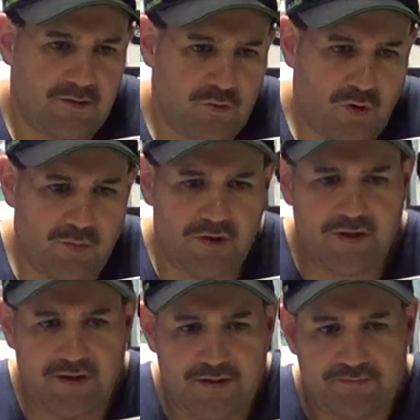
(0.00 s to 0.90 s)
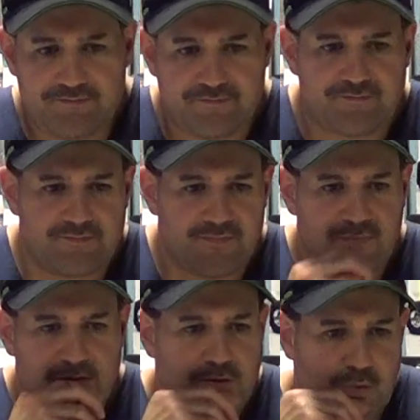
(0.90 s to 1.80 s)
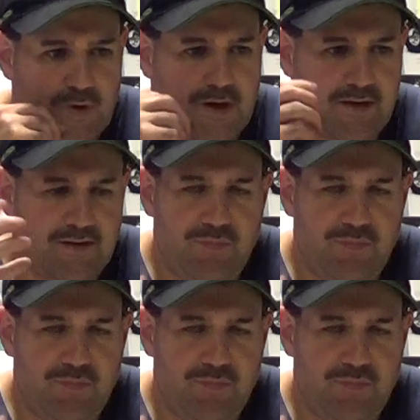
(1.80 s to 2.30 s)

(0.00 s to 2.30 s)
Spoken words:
Normally you want it